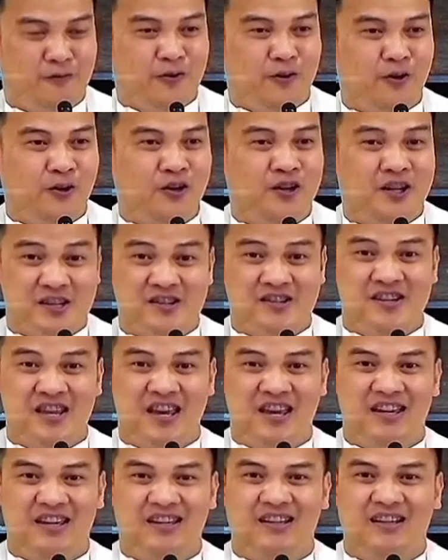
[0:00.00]
for the
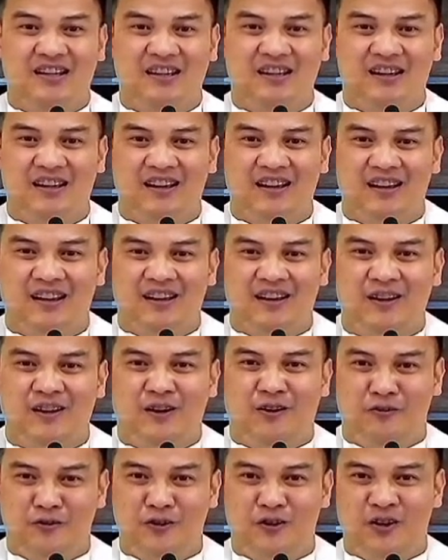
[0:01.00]
sake
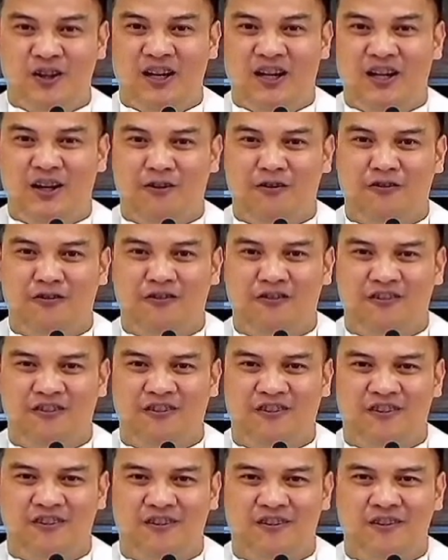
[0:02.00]
of your love
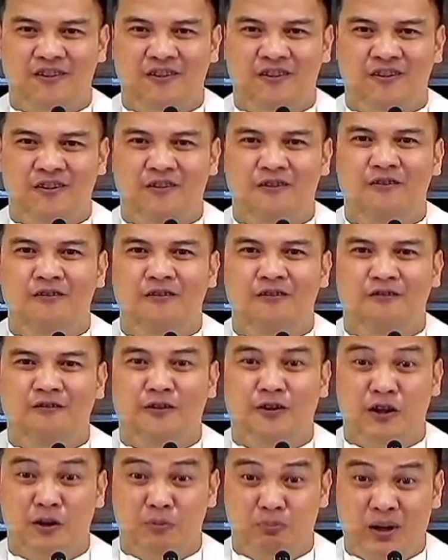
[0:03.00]

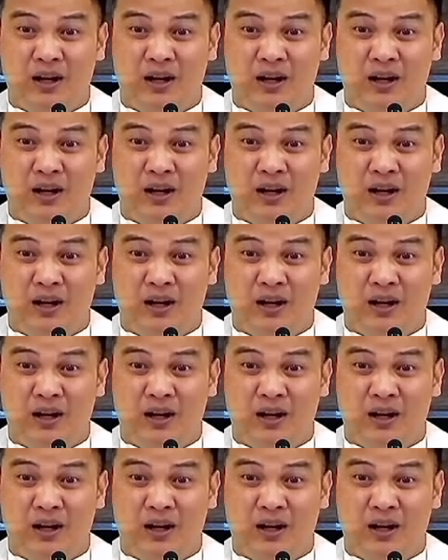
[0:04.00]
for the